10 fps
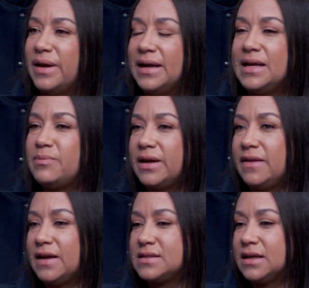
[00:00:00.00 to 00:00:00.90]
But
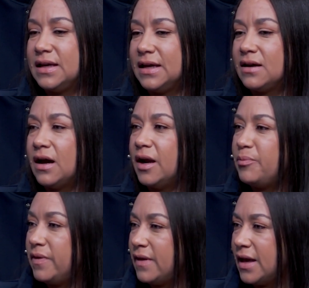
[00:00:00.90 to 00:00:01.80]
anybody that's going to get caught
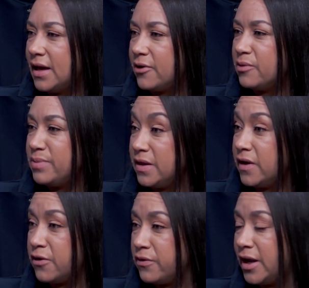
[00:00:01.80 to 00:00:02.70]
up in that or be
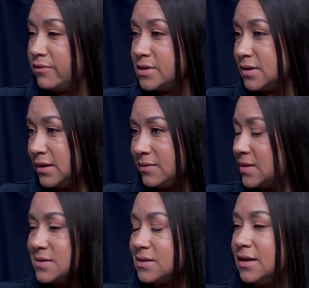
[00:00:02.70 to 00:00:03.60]
there for that reason
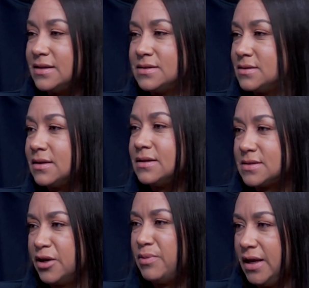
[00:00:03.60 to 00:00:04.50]
is
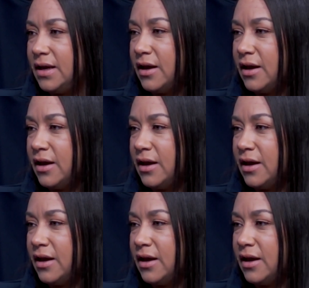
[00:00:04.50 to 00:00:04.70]
going to be